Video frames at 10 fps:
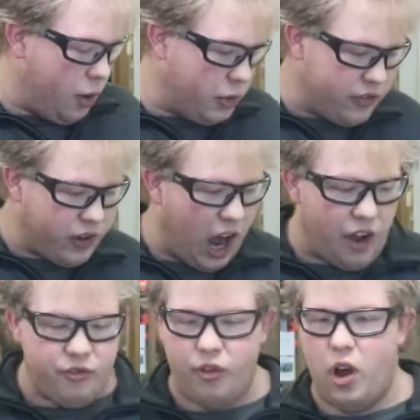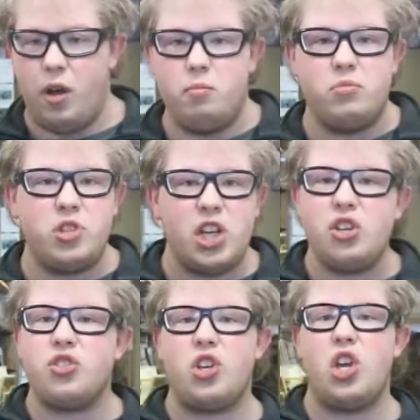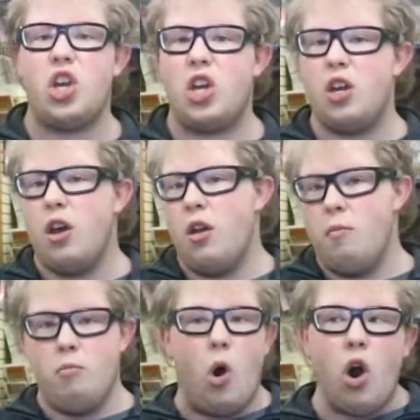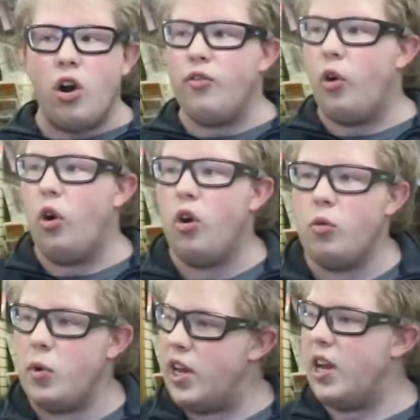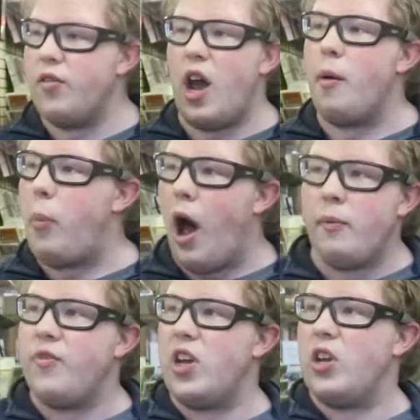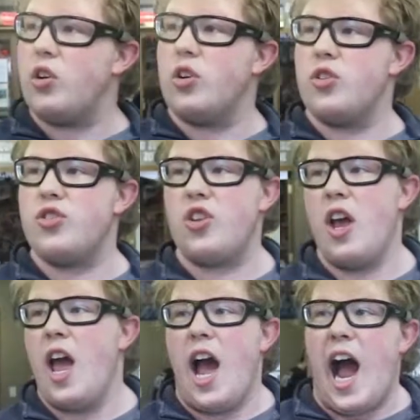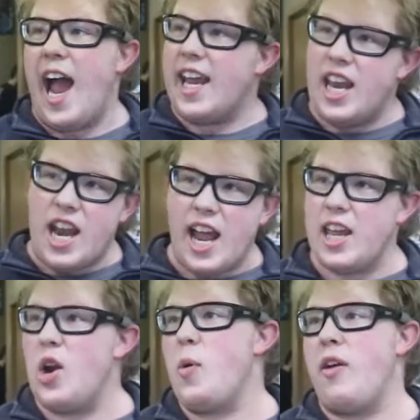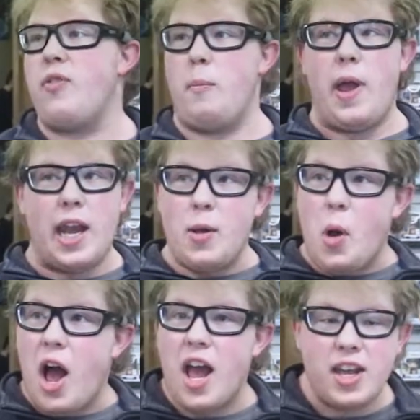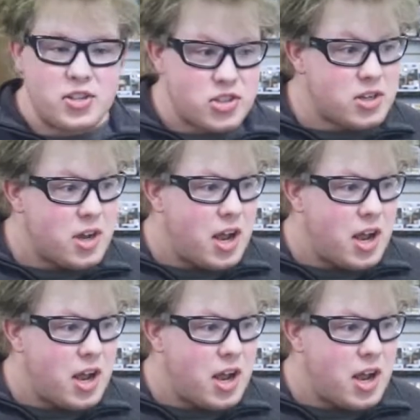We've got from DC, Marvel, we even got pop figures. I cannot get away from Pennywise.